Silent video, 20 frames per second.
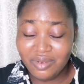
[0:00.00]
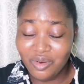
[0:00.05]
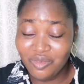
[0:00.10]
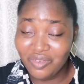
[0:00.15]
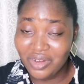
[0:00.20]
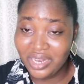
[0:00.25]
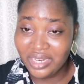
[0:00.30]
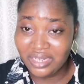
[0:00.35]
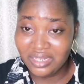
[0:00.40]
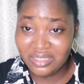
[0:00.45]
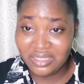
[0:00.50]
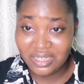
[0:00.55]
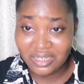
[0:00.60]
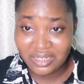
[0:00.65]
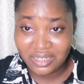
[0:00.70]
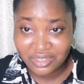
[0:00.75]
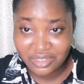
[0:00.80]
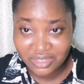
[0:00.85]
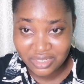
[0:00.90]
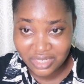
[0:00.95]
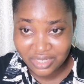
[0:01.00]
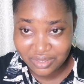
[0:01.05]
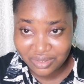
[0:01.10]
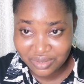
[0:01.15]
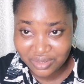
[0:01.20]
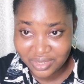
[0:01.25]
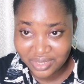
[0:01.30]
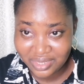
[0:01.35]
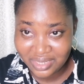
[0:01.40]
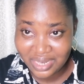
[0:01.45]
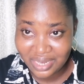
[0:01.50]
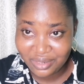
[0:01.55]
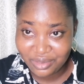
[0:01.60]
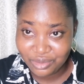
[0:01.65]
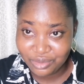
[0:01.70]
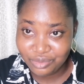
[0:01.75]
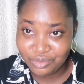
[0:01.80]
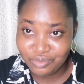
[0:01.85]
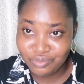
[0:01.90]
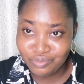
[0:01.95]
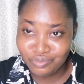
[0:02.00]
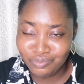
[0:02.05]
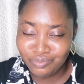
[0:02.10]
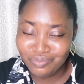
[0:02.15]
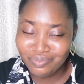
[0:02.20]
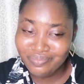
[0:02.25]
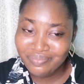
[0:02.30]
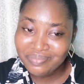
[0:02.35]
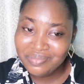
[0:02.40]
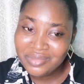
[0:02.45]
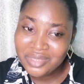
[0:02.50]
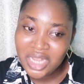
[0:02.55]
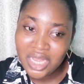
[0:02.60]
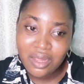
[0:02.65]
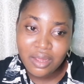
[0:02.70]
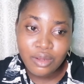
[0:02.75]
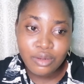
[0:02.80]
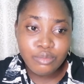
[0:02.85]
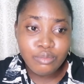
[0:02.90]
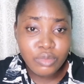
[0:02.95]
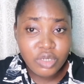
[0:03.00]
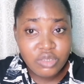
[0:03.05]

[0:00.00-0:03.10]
of an international student that you.